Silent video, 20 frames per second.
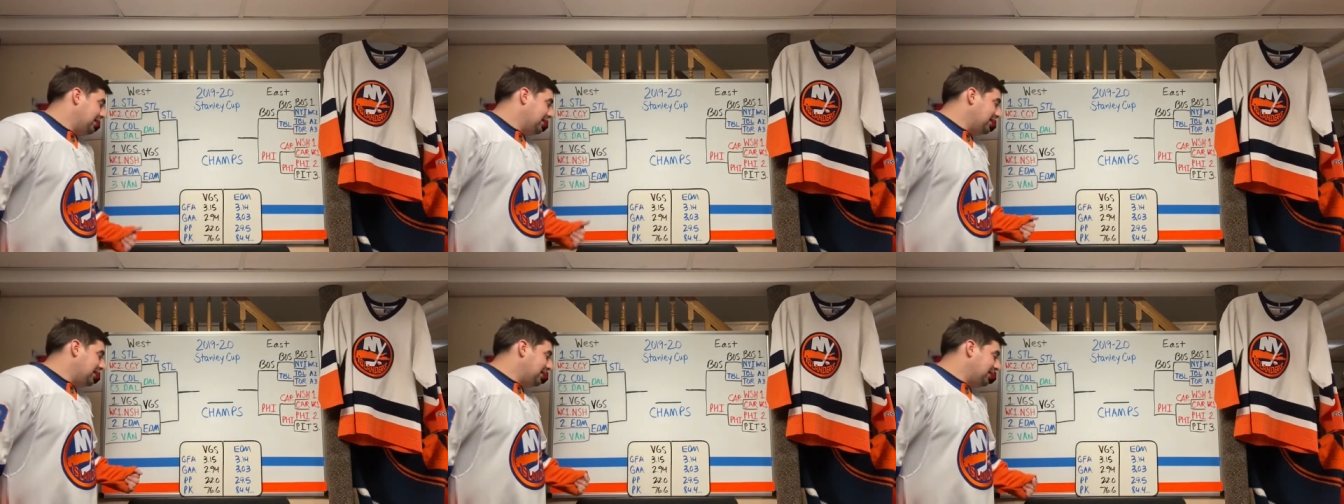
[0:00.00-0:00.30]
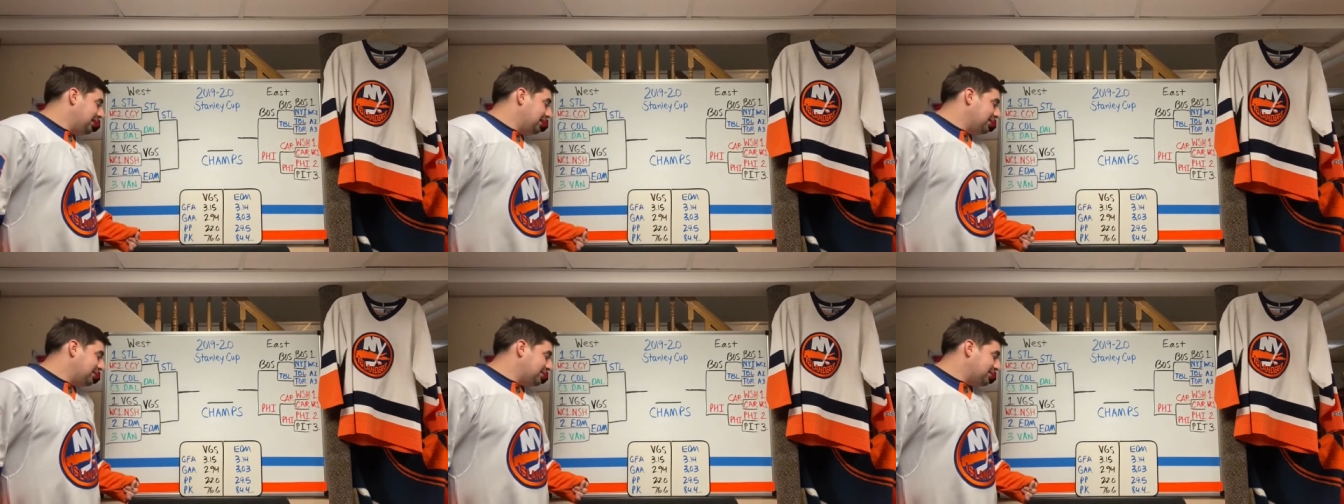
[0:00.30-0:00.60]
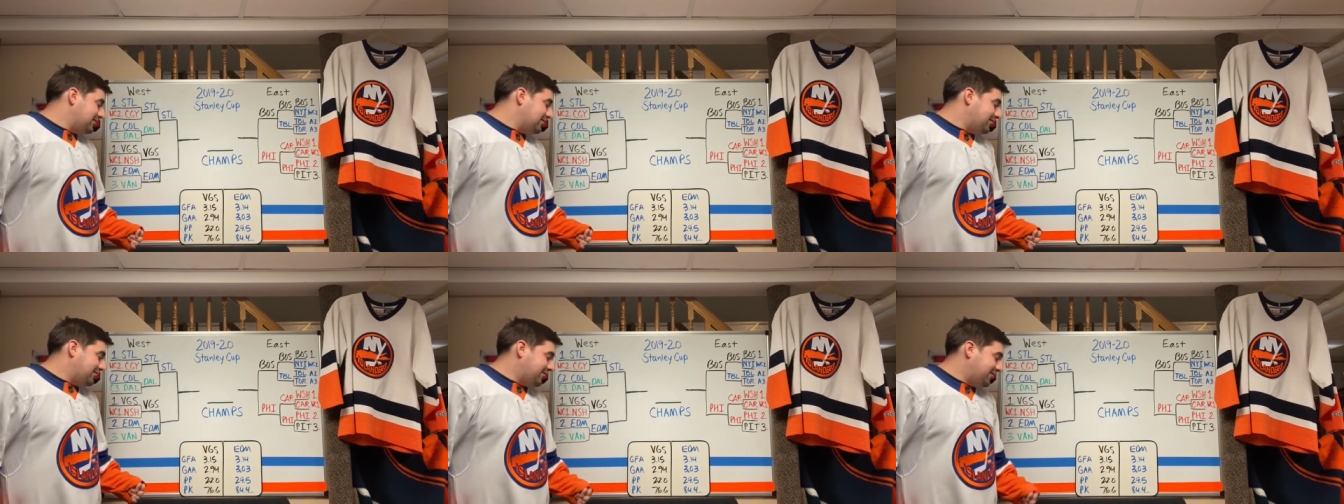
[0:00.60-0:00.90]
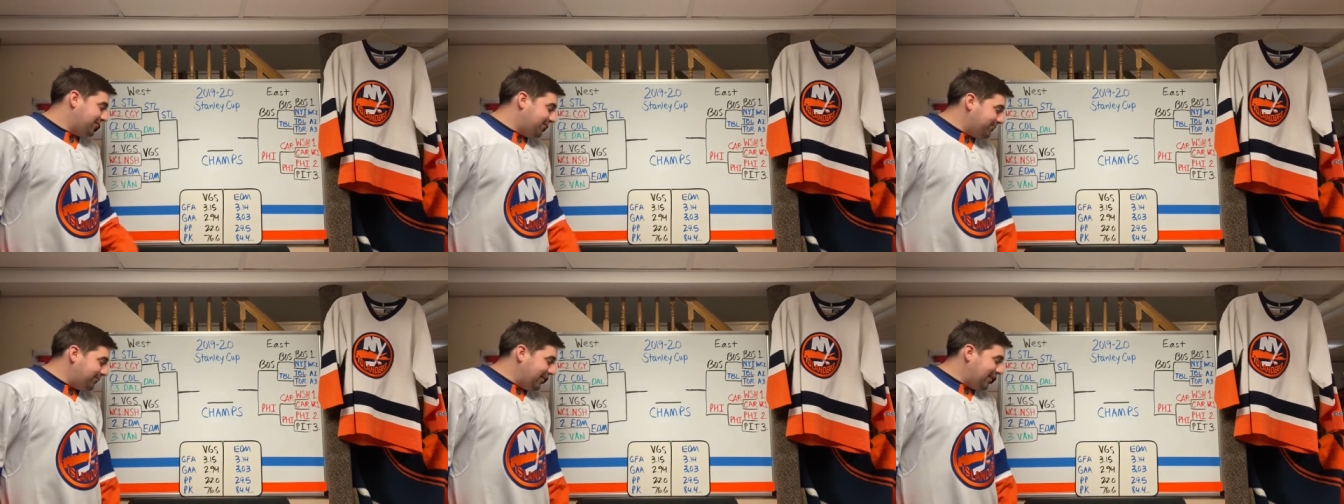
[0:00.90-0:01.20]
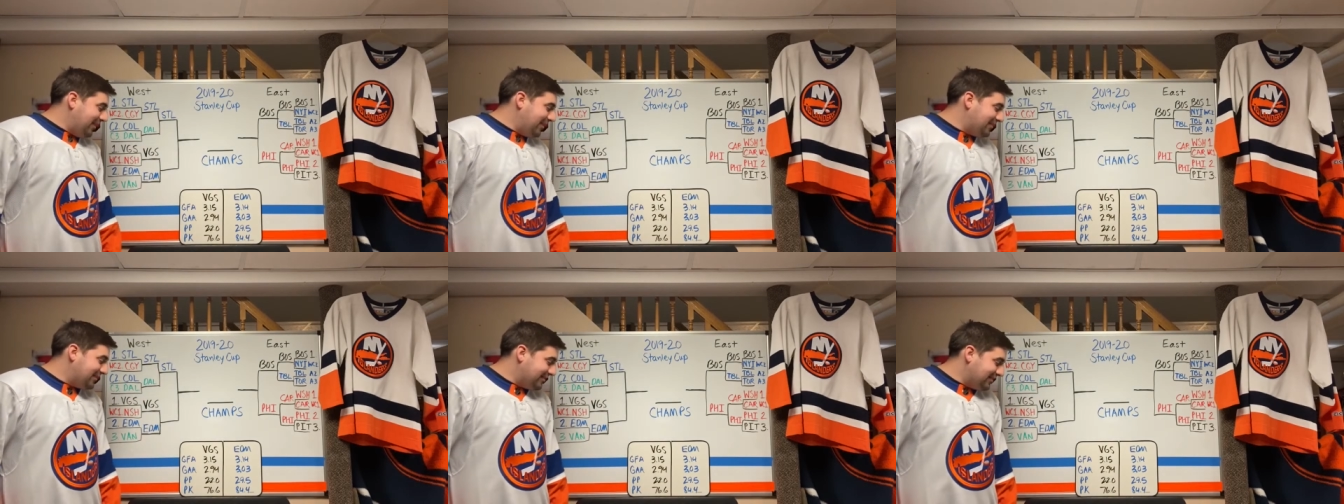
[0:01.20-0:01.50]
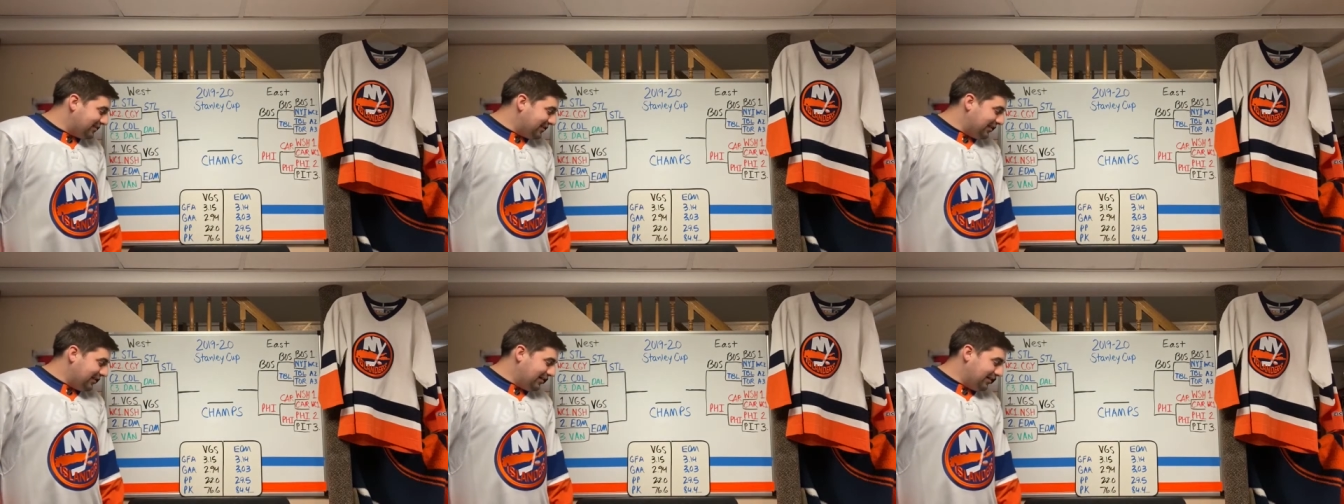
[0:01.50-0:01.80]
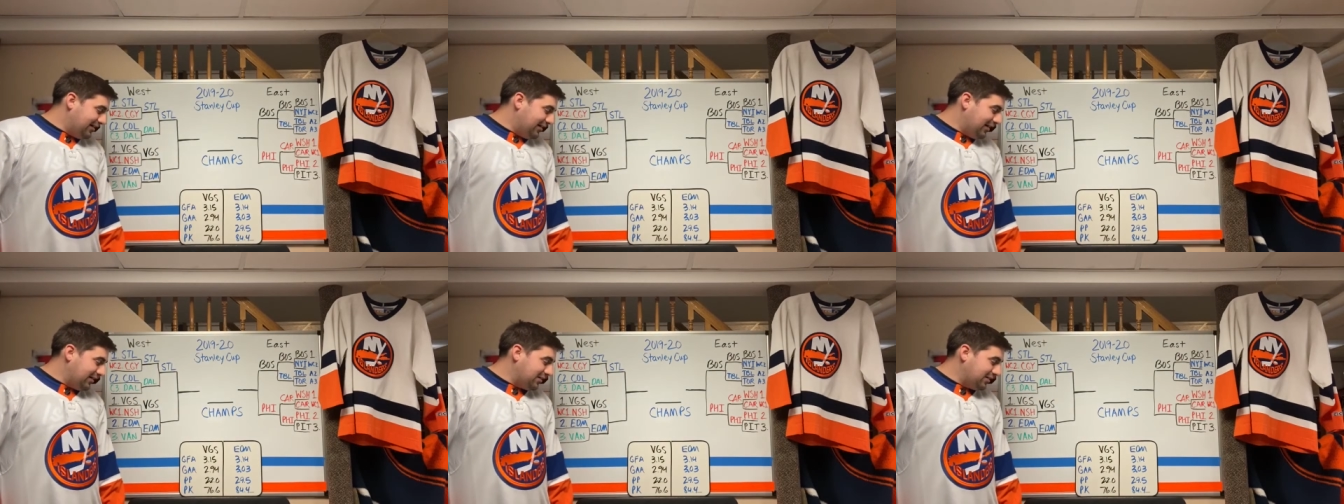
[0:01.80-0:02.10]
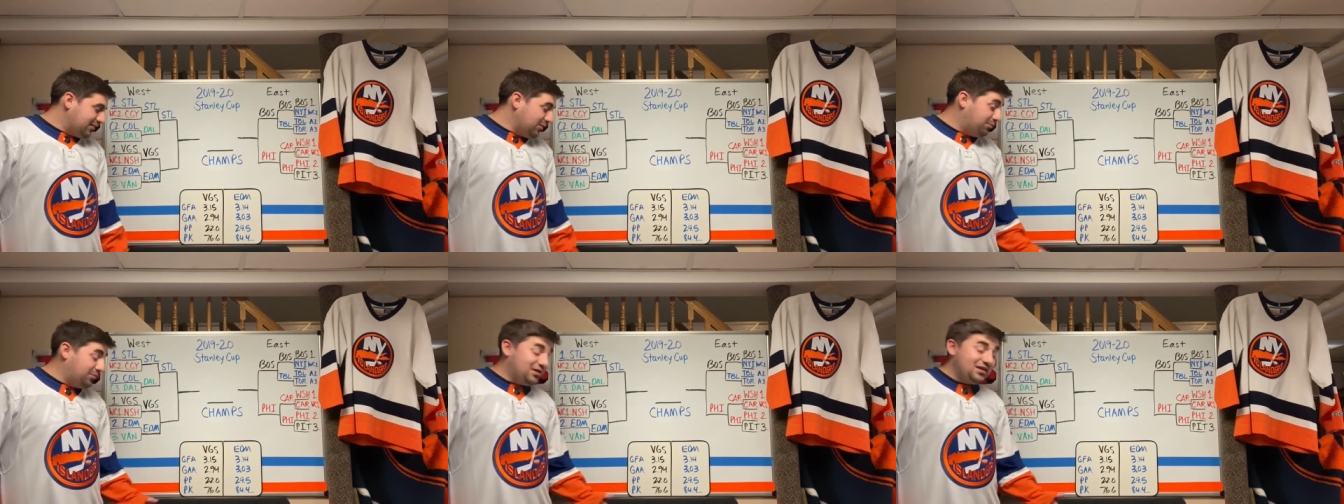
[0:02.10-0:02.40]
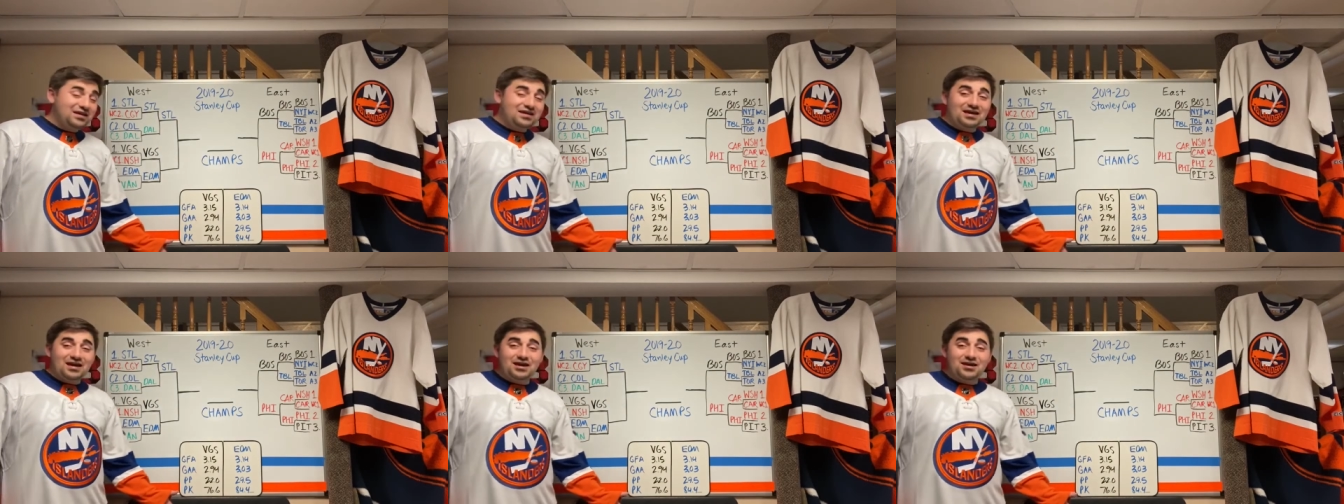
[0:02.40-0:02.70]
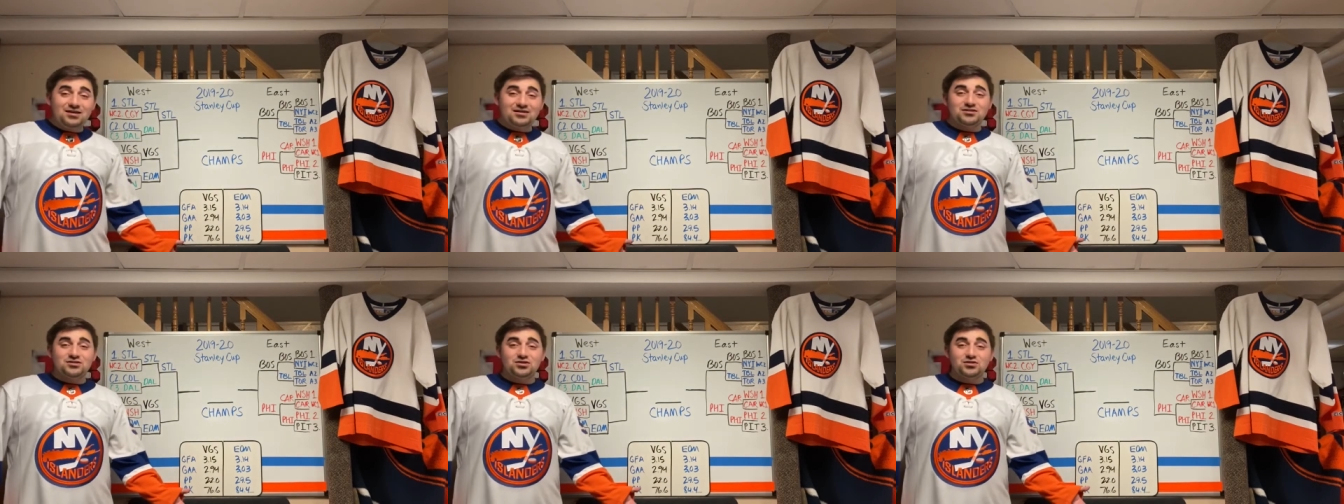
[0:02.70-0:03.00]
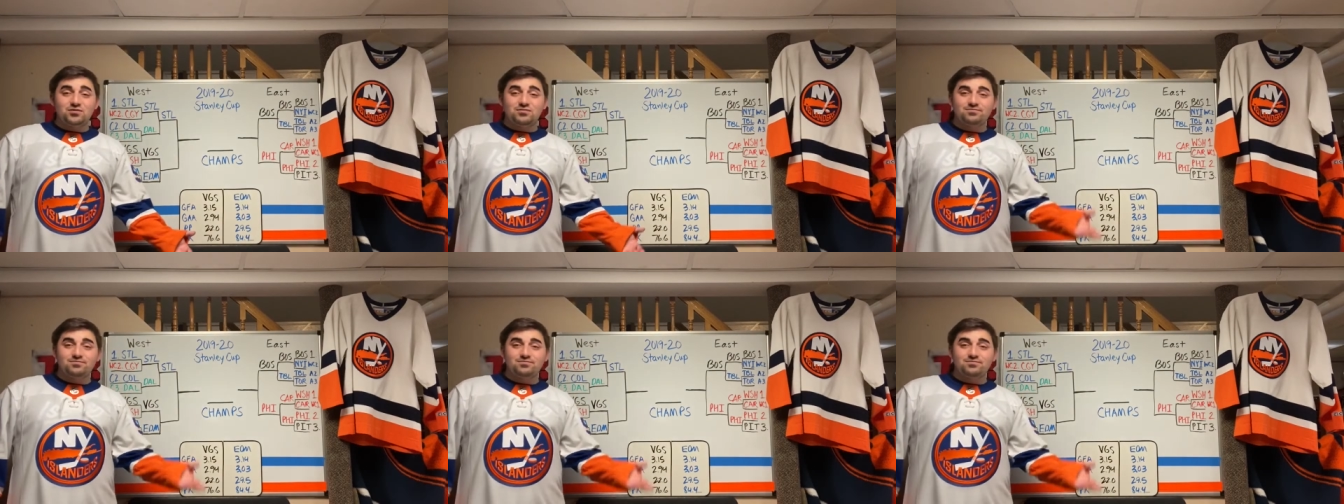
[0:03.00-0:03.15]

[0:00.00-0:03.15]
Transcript: And, oh man, uh, I think the PK